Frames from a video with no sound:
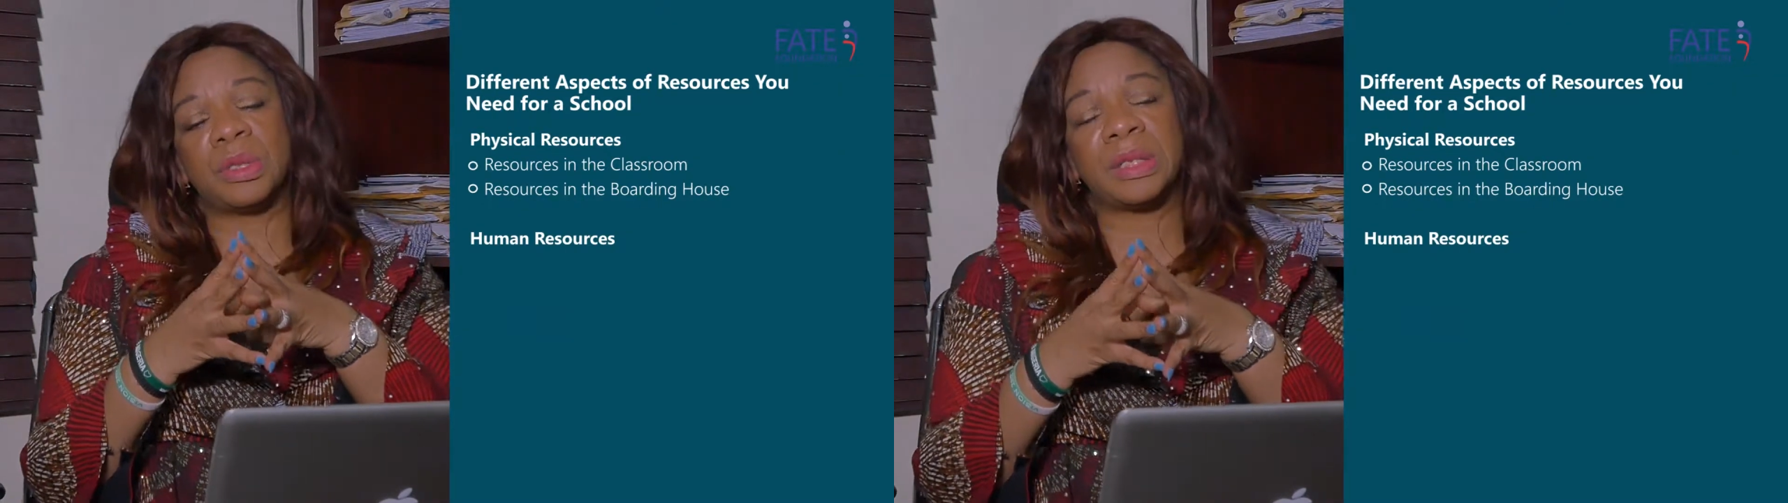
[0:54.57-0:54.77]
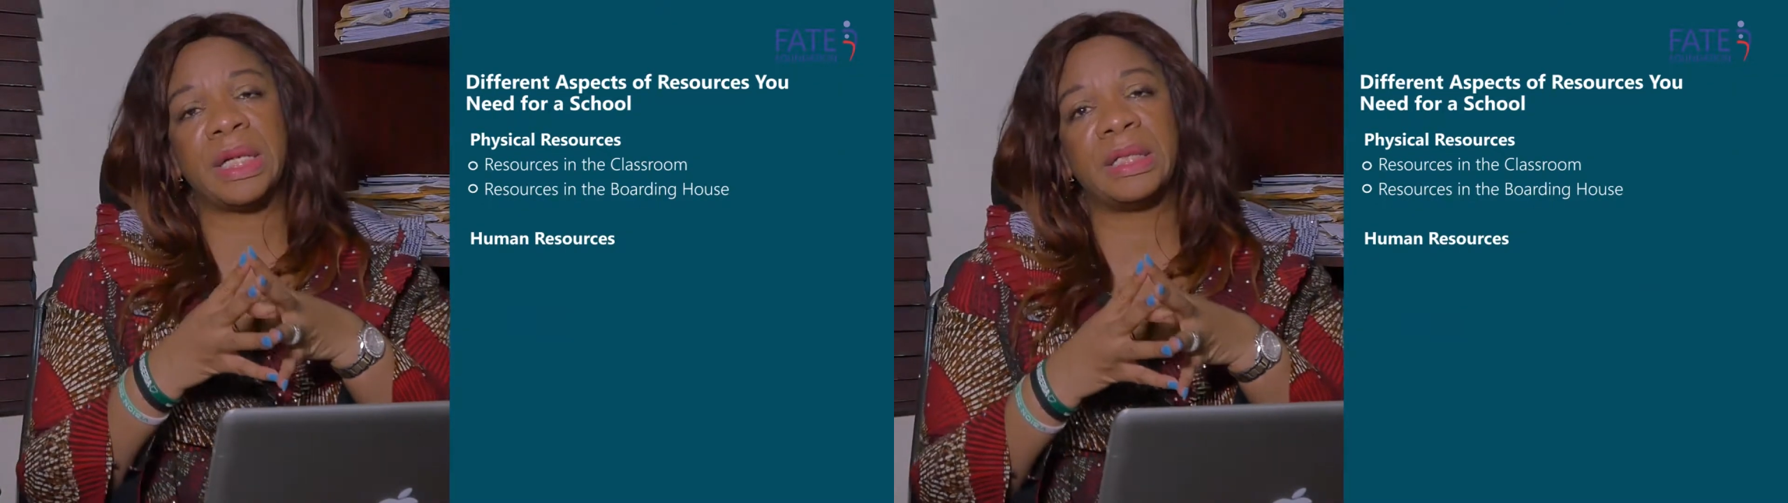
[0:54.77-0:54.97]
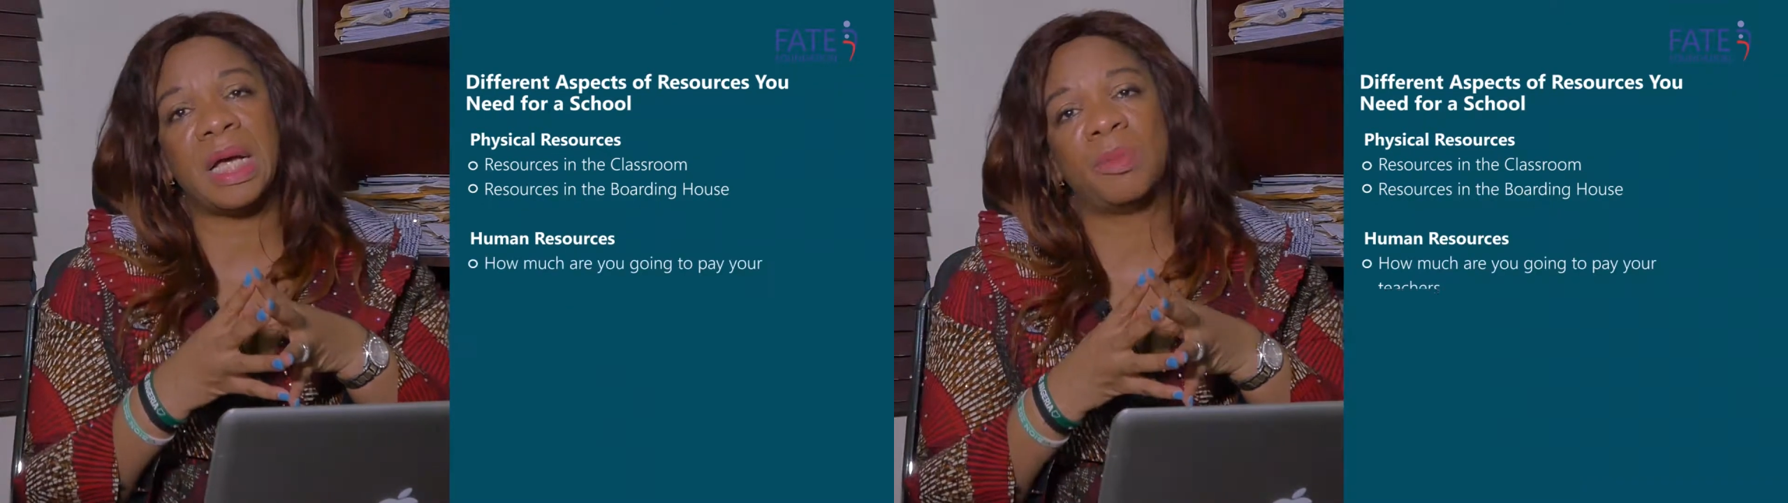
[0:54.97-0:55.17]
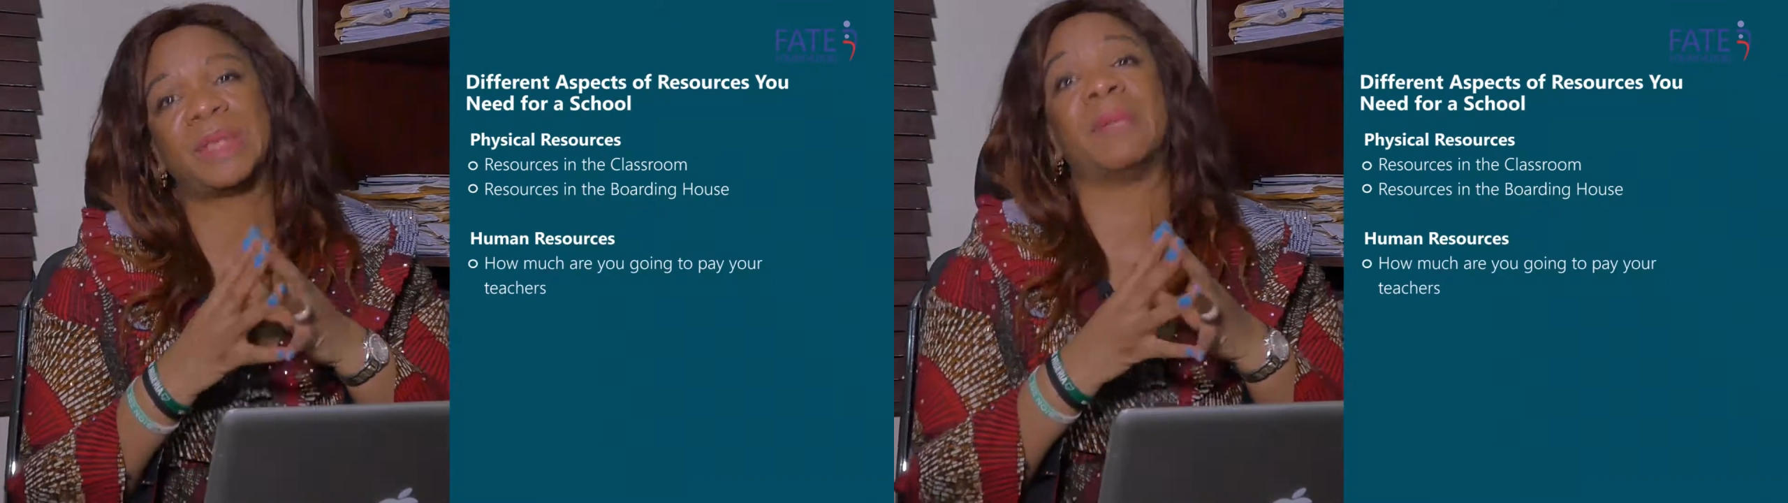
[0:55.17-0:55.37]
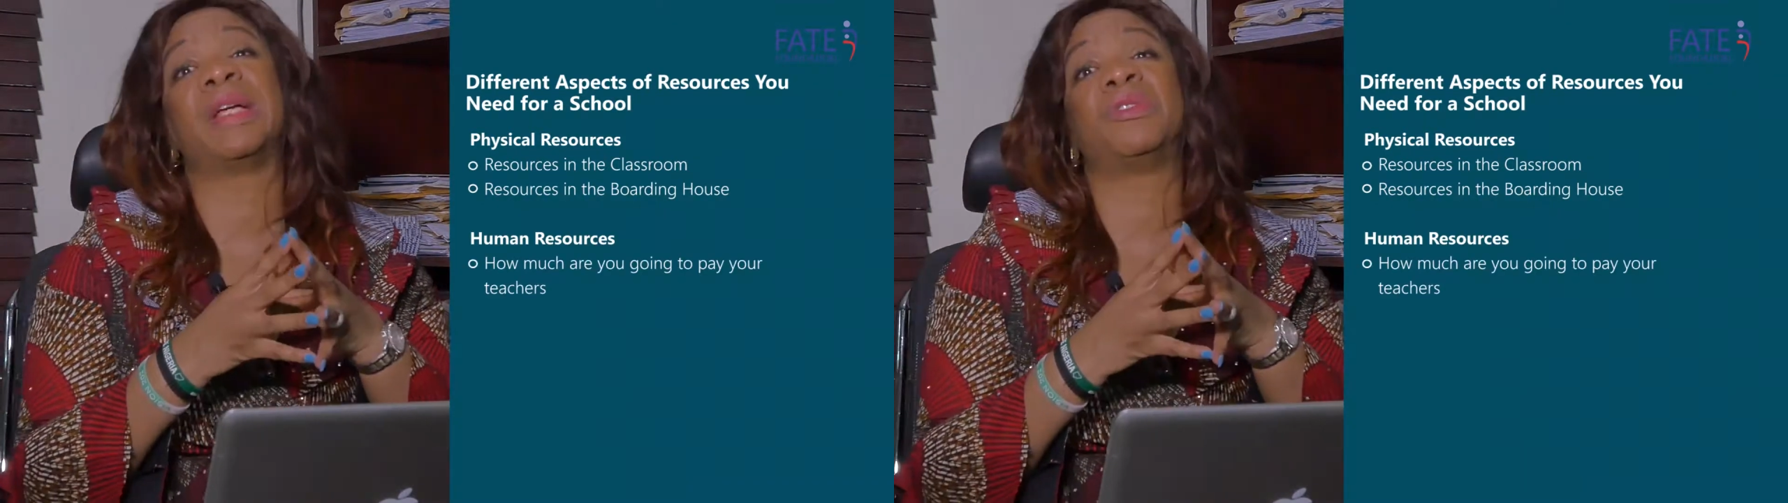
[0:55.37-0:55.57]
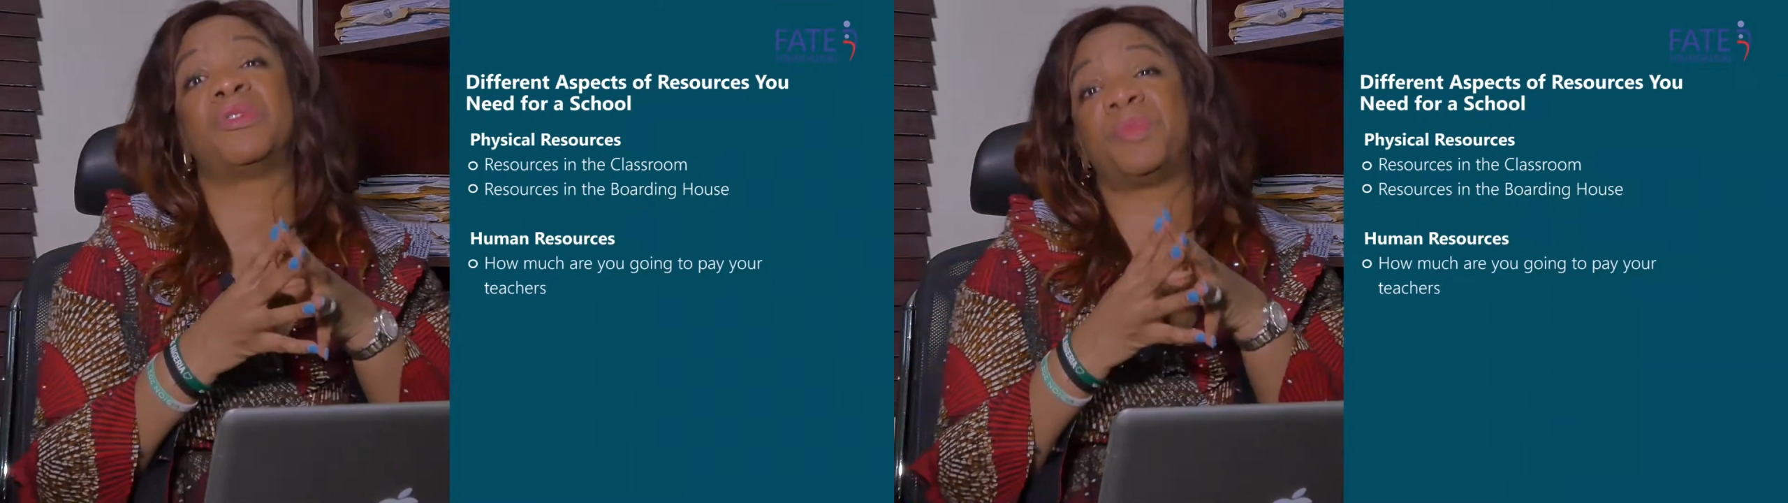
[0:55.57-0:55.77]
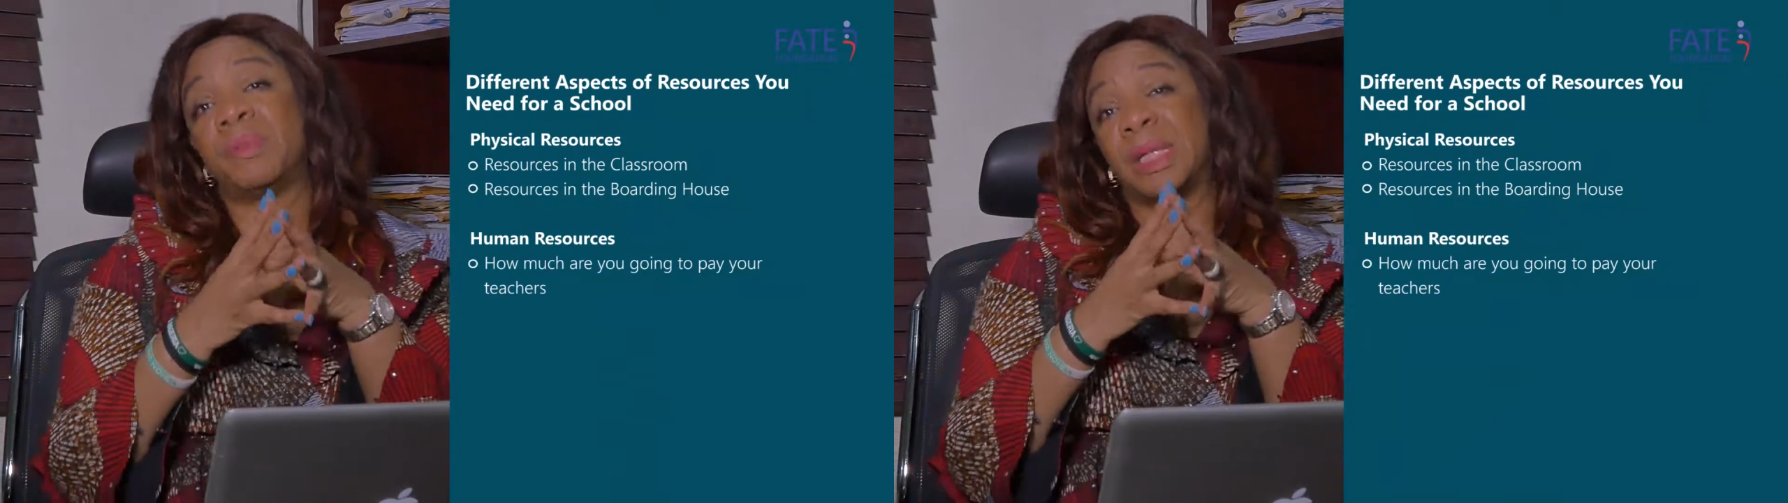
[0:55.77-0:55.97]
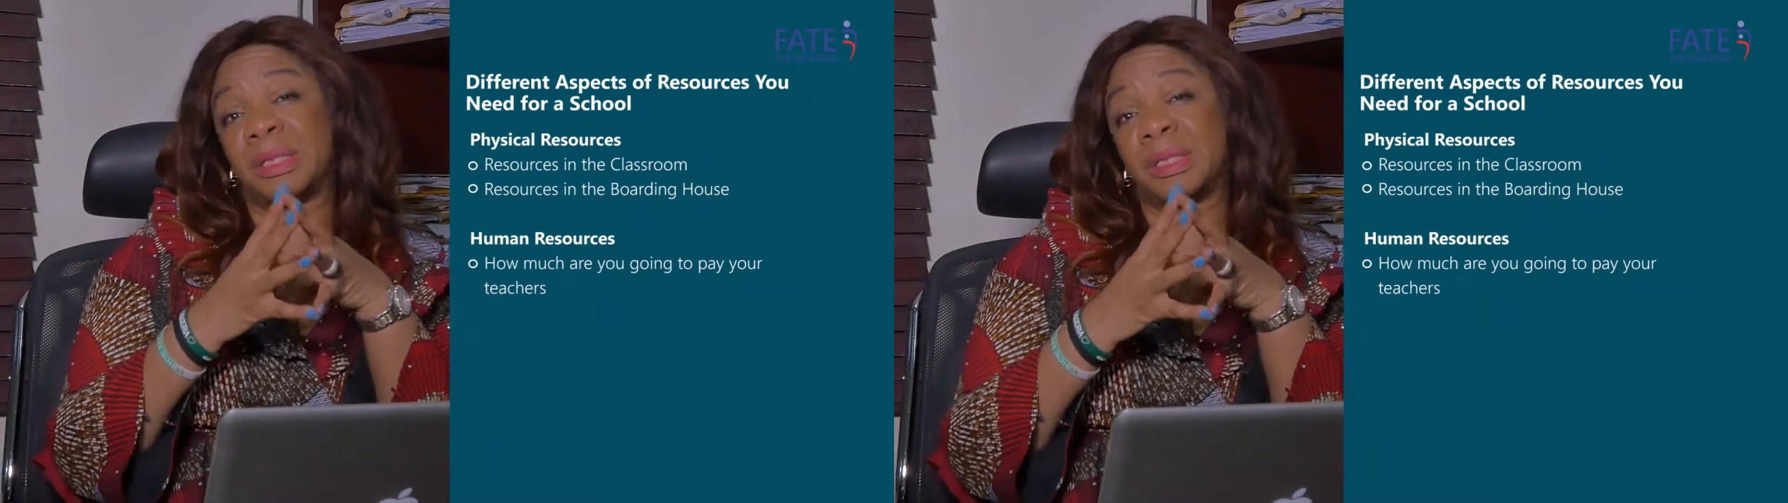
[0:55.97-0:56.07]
you're saying, how much am I going to pay my